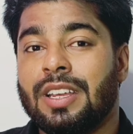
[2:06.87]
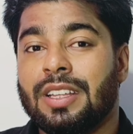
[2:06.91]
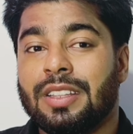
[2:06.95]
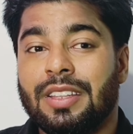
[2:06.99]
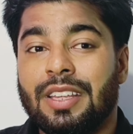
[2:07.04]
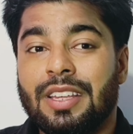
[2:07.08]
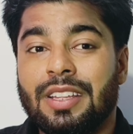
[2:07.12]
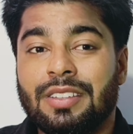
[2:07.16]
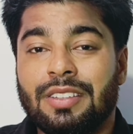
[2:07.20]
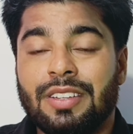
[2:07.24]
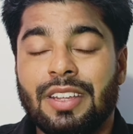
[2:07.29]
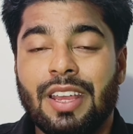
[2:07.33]

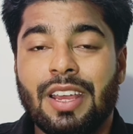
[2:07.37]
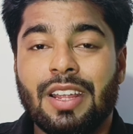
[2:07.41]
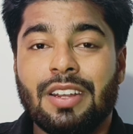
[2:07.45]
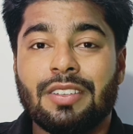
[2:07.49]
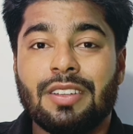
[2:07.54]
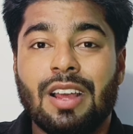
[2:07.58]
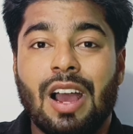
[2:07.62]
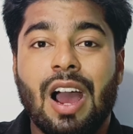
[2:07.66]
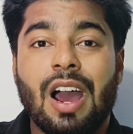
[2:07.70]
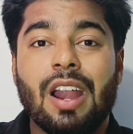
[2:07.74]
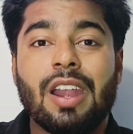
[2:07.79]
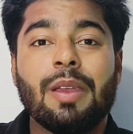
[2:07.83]
this year's
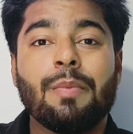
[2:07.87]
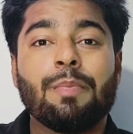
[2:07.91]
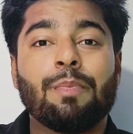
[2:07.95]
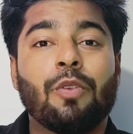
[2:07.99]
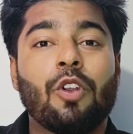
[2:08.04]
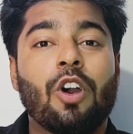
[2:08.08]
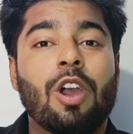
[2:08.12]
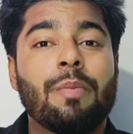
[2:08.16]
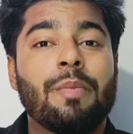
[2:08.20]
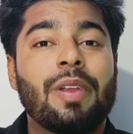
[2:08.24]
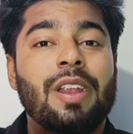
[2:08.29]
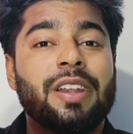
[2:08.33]

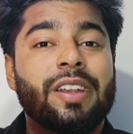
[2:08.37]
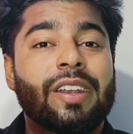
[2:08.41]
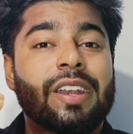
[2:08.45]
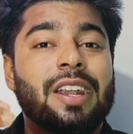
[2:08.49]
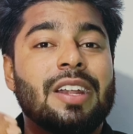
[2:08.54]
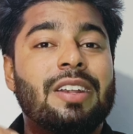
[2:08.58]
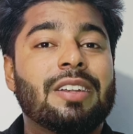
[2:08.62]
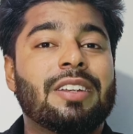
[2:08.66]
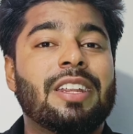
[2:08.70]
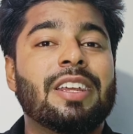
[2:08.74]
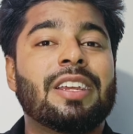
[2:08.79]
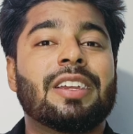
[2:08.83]
unemployment
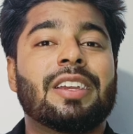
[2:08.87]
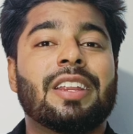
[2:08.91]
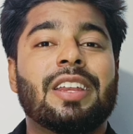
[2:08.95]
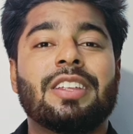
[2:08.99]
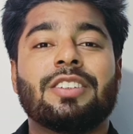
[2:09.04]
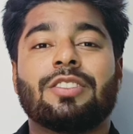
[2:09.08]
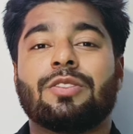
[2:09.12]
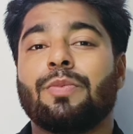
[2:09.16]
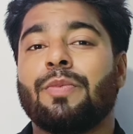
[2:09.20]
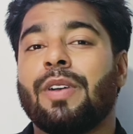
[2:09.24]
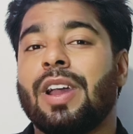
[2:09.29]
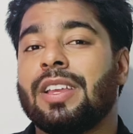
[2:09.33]
rate
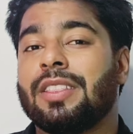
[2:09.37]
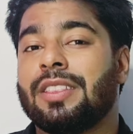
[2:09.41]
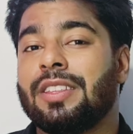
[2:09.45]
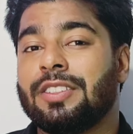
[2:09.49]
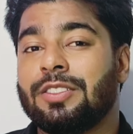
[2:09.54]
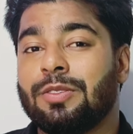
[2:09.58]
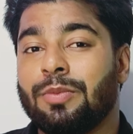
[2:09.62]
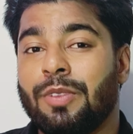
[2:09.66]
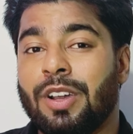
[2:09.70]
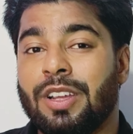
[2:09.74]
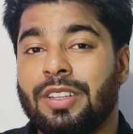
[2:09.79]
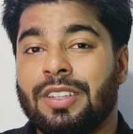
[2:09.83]
decreased by
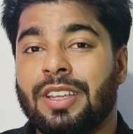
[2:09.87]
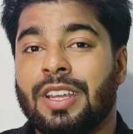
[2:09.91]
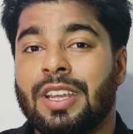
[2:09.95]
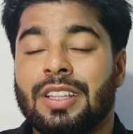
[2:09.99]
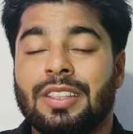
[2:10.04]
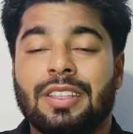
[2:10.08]
this much.